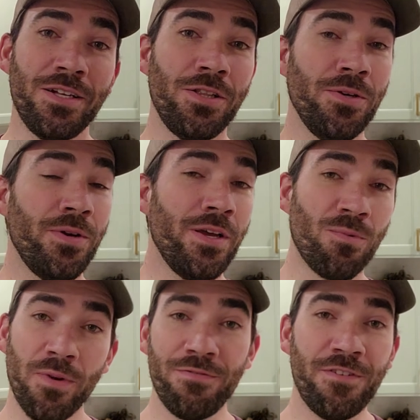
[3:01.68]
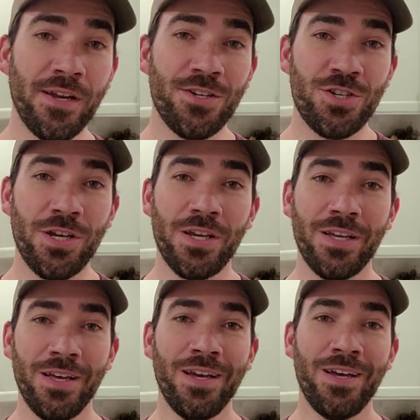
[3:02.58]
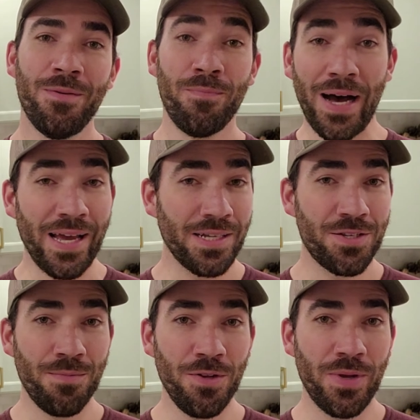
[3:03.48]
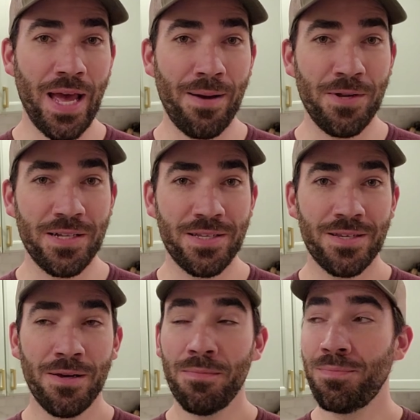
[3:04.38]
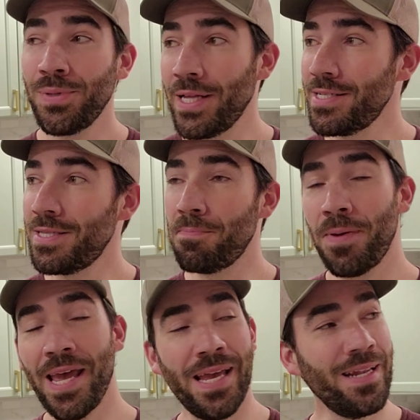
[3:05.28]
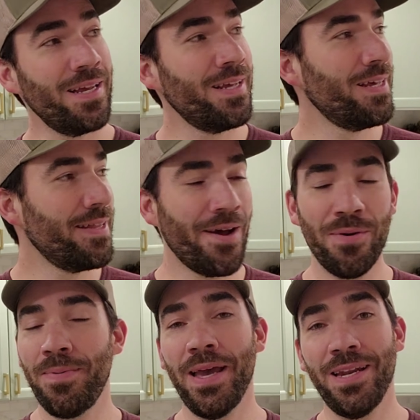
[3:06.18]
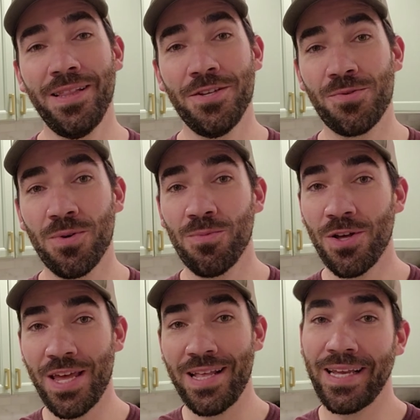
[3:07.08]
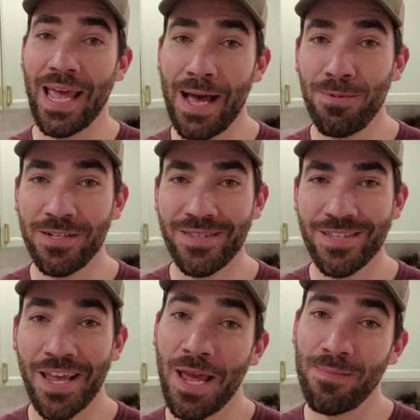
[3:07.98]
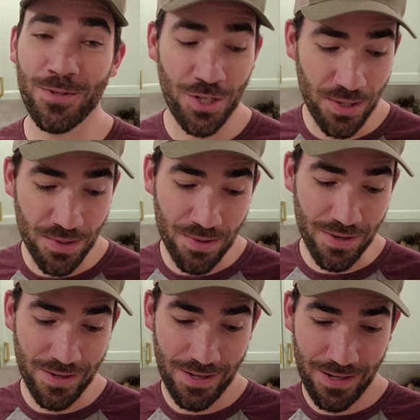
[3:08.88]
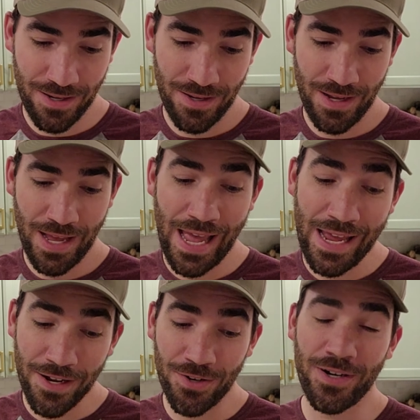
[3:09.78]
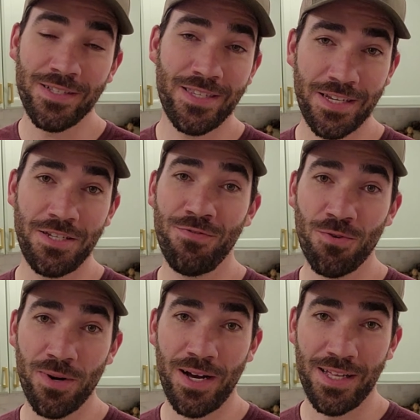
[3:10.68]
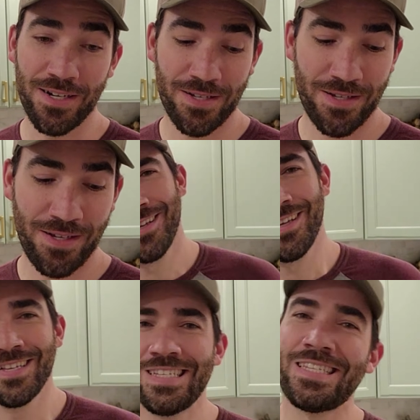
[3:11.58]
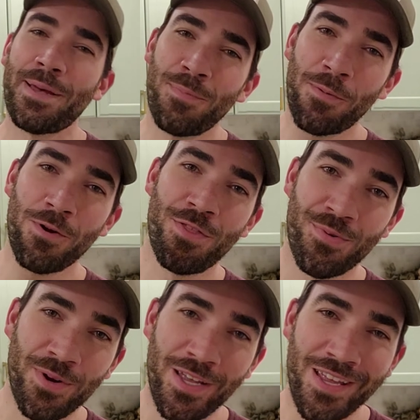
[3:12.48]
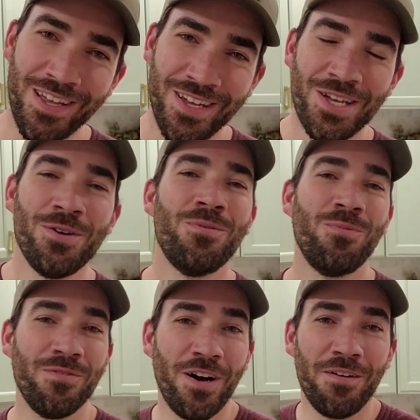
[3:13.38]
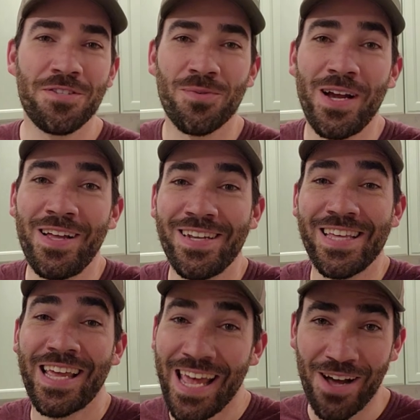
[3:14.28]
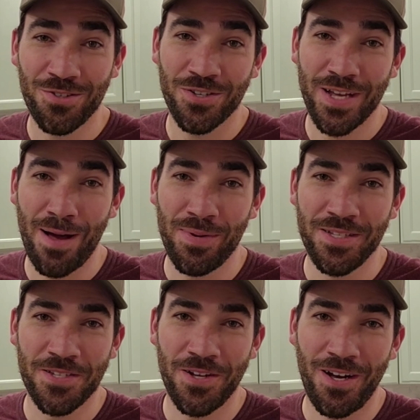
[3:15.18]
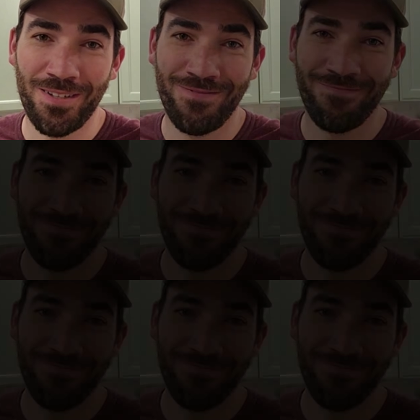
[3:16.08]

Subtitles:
including refinishing, buying some new cabinets, plus the paint that we painted this room with and the cabinets, came to $864. Step number 3 revolves around the countertop install.